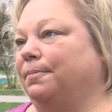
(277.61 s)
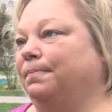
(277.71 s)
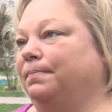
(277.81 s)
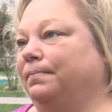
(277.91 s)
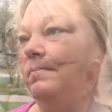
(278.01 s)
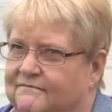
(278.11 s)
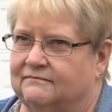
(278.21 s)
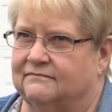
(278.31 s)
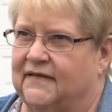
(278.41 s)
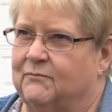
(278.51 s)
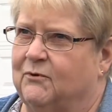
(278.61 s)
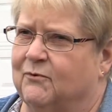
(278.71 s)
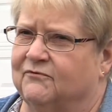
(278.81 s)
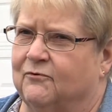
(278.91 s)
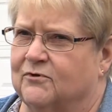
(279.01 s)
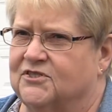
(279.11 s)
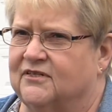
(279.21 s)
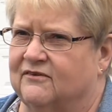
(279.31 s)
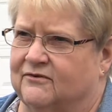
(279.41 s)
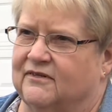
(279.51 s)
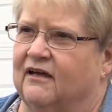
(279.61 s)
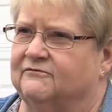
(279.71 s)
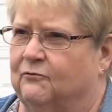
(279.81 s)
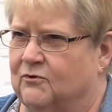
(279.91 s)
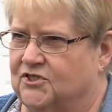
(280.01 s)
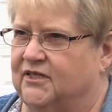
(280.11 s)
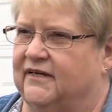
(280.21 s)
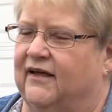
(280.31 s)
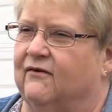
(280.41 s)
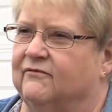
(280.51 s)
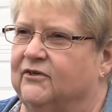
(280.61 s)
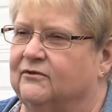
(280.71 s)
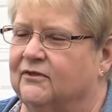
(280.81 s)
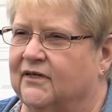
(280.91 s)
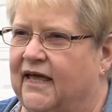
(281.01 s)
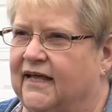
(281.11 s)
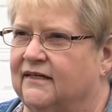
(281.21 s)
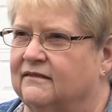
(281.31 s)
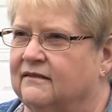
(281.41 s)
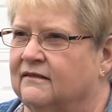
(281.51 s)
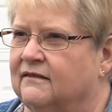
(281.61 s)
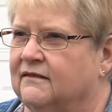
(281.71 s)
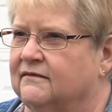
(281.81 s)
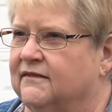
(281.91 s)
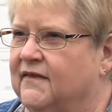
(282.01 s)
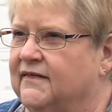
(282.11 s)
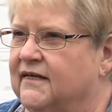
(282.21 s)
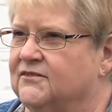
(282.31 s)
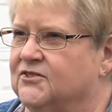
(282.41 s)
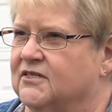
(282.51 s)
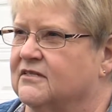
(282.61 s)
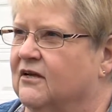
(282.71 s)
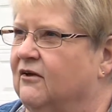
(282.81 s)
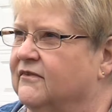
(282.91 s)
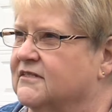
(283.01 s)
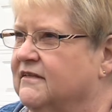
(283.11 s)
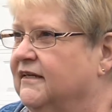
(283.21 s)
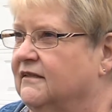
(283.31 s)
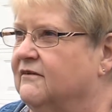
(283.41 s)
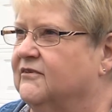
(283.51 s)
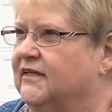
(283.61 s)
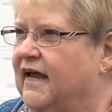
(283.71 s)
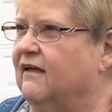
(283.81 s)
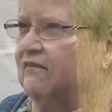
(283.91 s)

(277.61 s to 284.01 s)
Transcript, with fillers: them maybe we're fortunate or not fortunate, however you look at it, that they didn't just call this like Love Canal